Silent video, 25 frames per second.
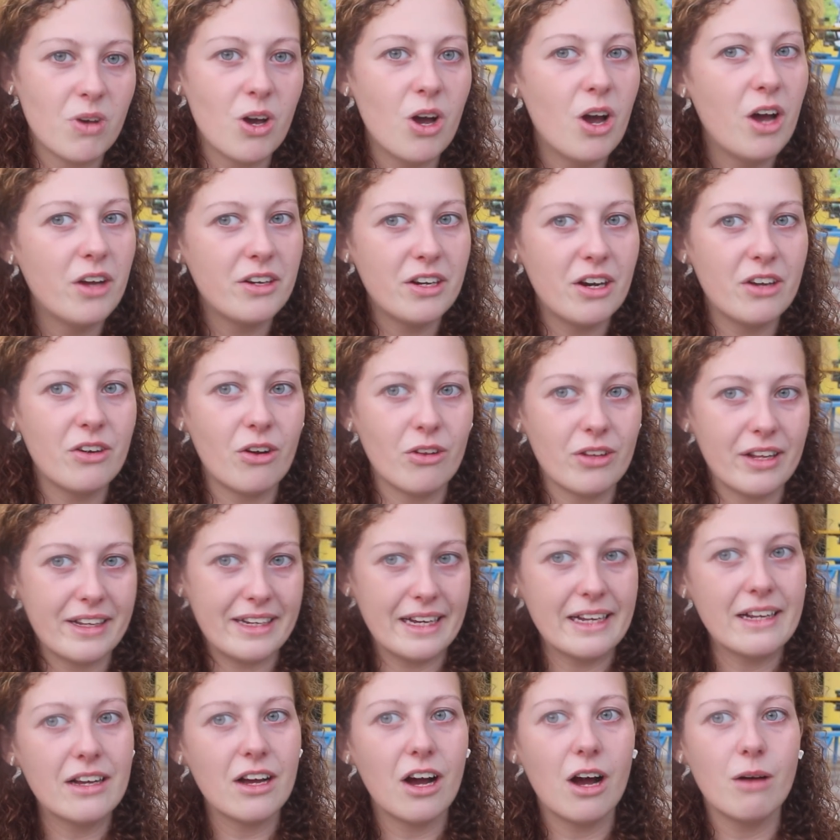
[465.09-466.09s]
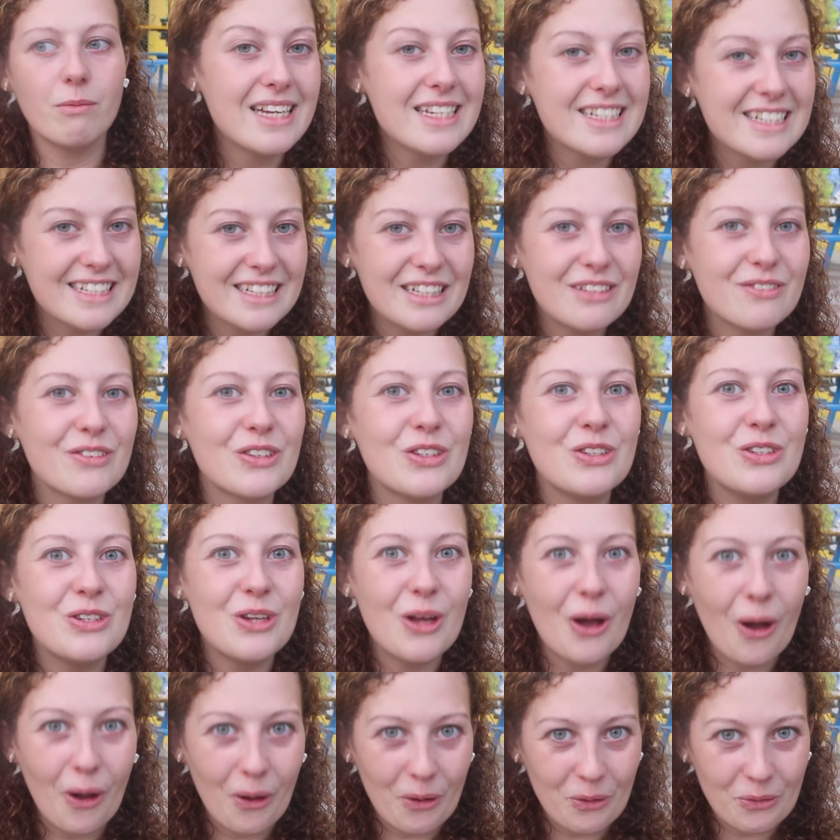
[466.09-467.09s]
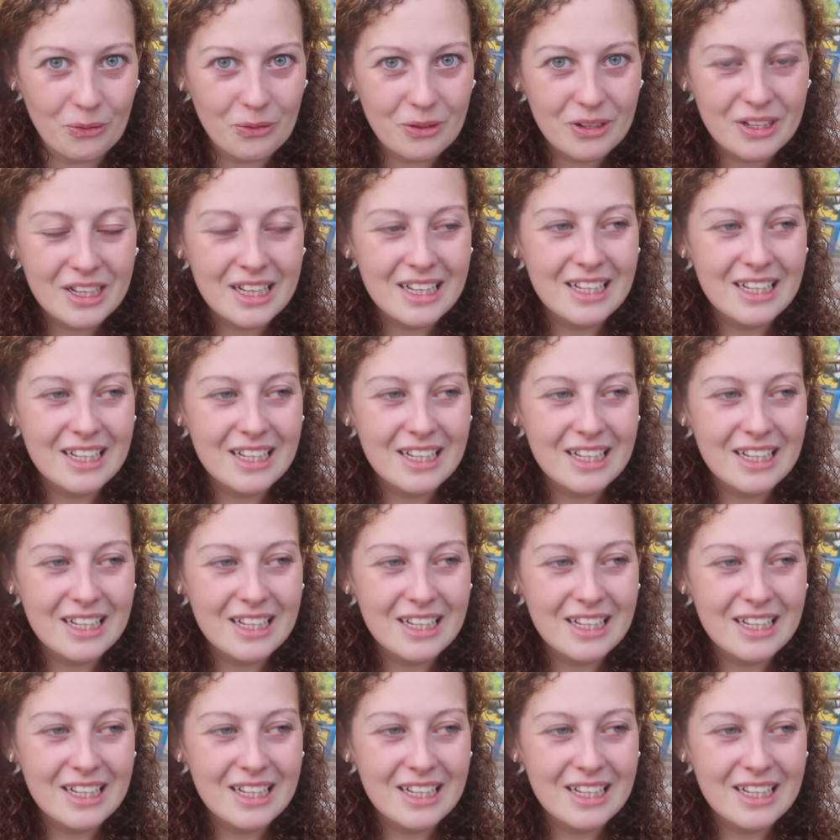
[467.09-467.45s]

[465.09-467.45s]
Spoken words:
earn an online income. I didn't even know